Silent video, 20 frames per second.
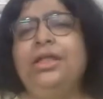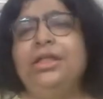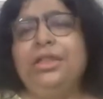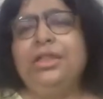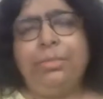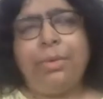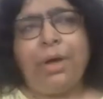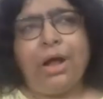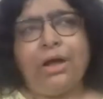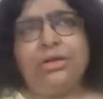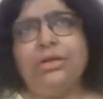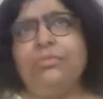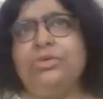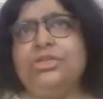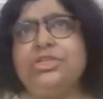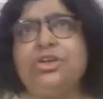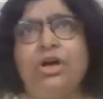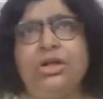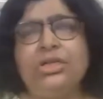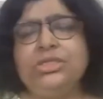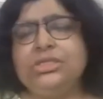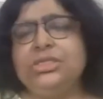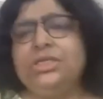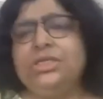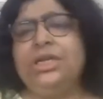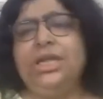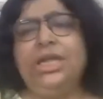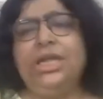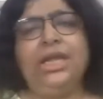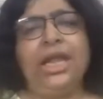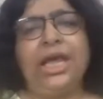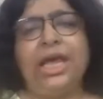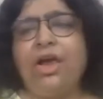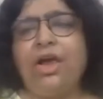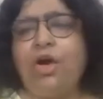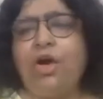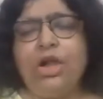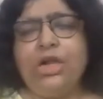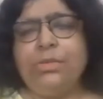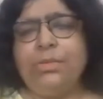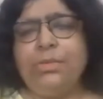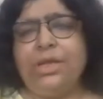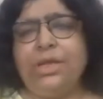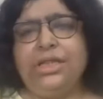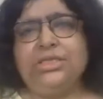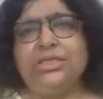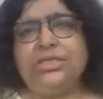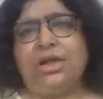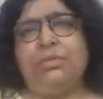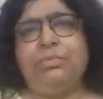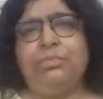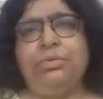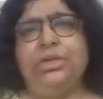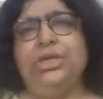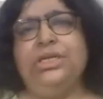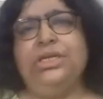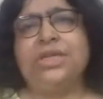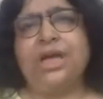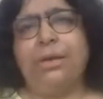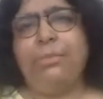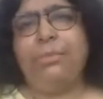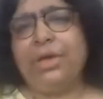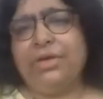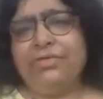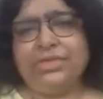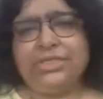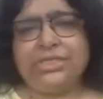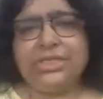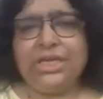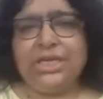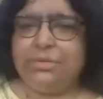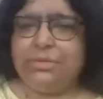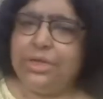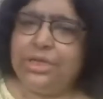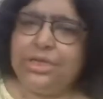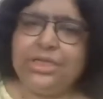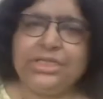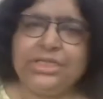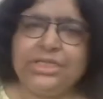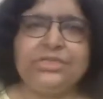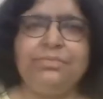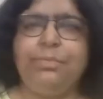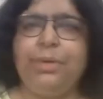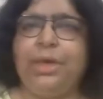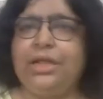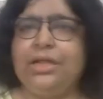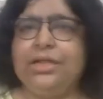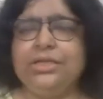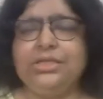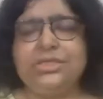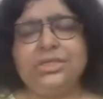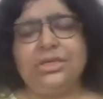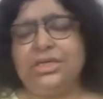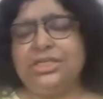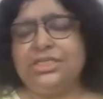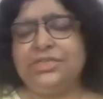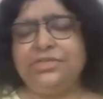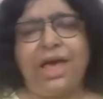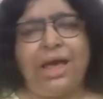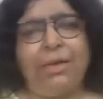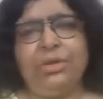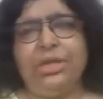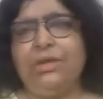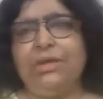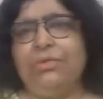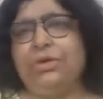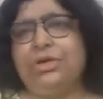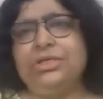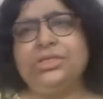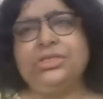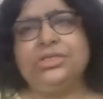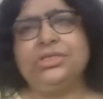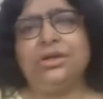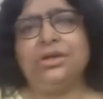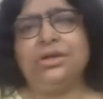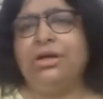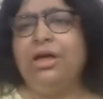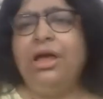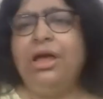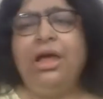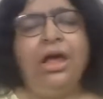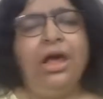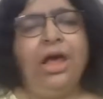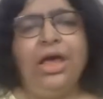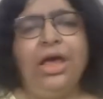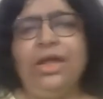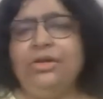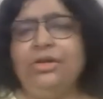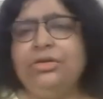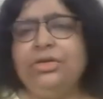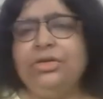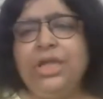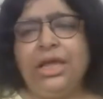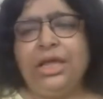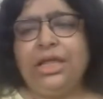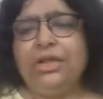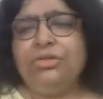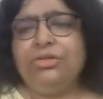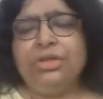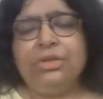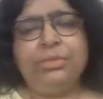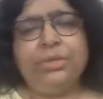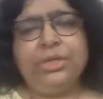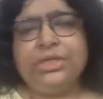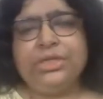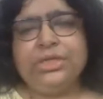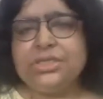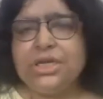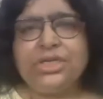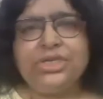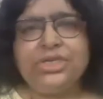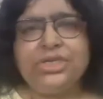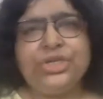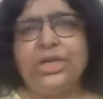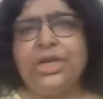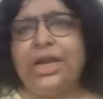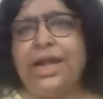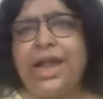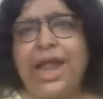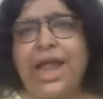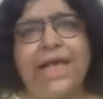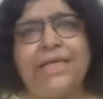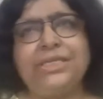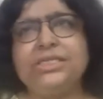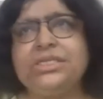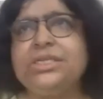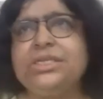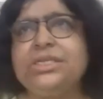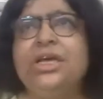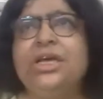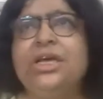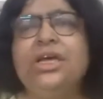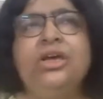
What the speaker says: The partner was constantly like called by the Hisar police, come give a statement. His parents, his family was taken to the police station, harassed.